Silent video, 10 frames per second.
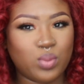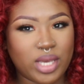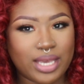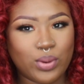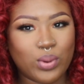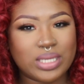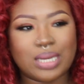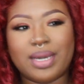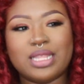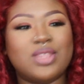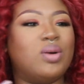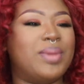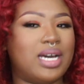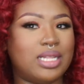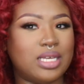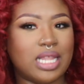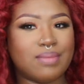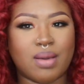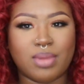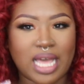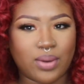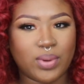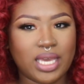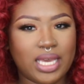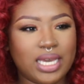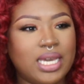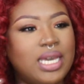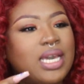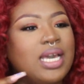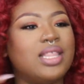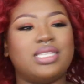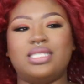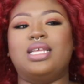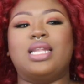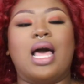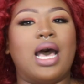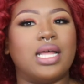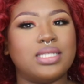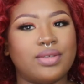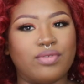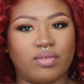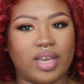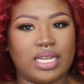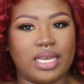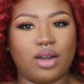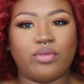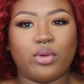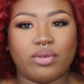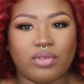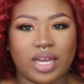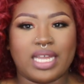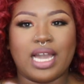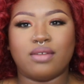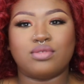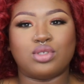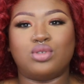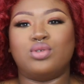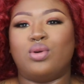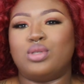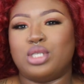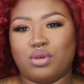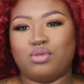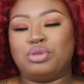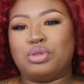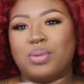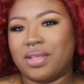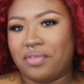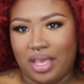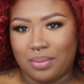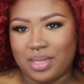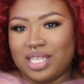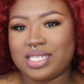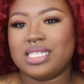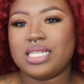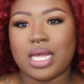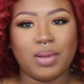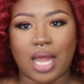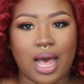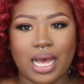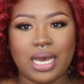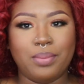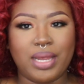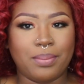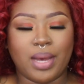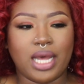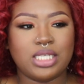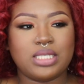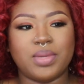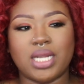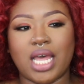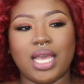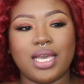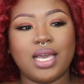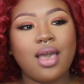wig on. I might throw on my other, like my black wig. This is a lot for right now for a Friday afternoon going to the grocery store with the family. This is a lot, a bit much, but like,